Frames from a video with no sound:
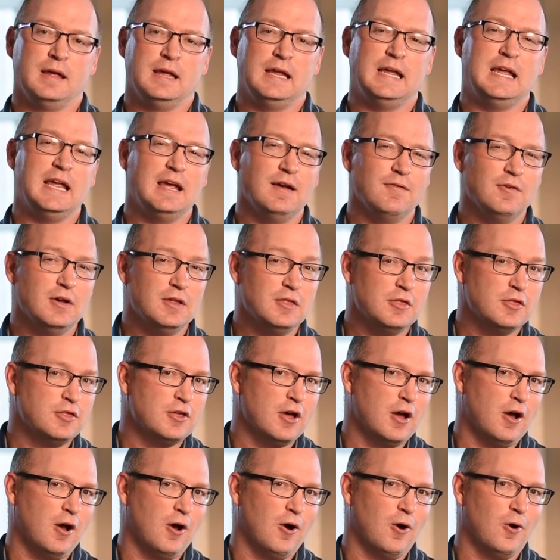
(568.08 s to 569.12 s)
even
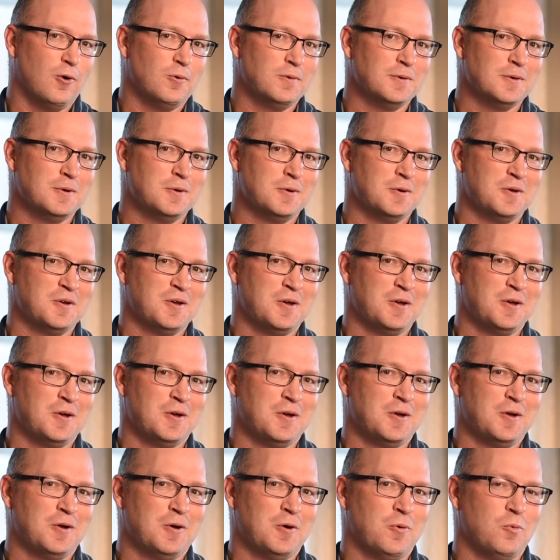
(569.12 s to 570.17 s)
though
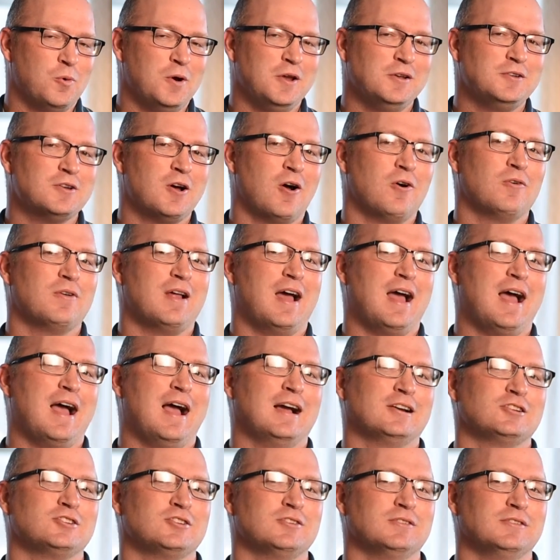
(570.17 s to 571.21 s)
we don't
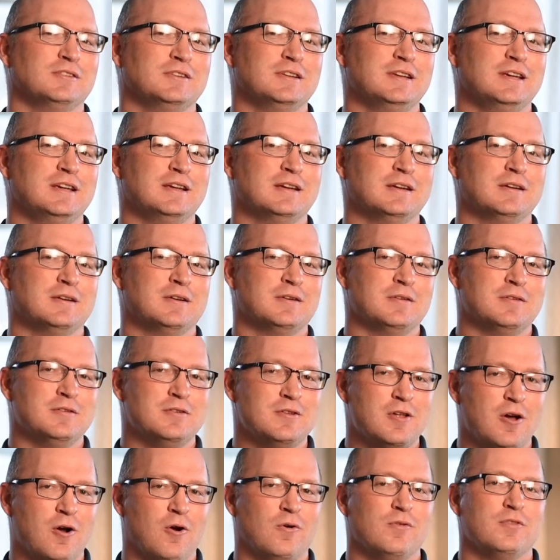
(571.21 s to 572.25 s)
actually
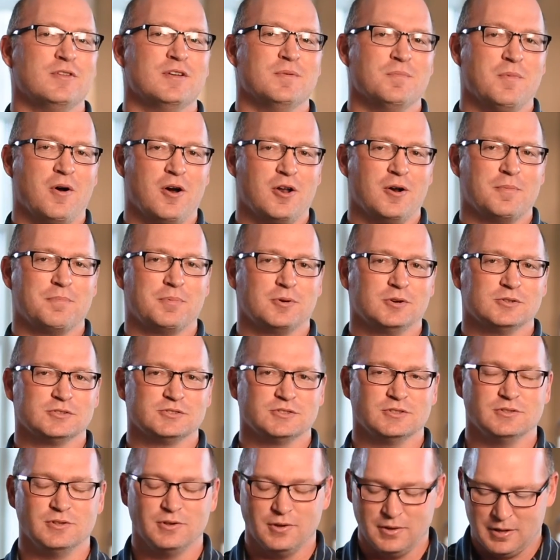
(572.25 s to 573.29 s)
know them on a
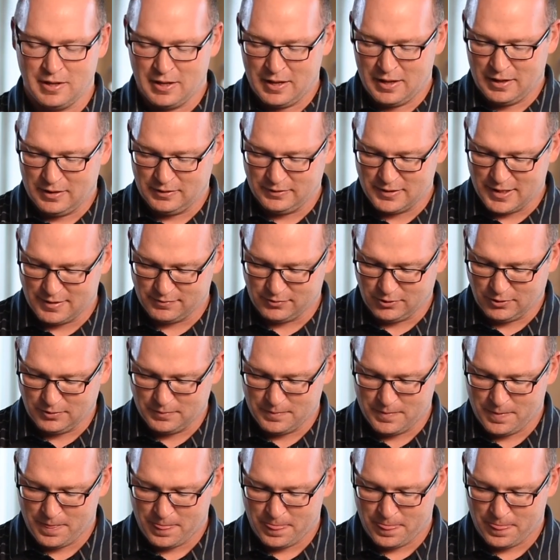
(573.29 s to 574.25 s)
personal level.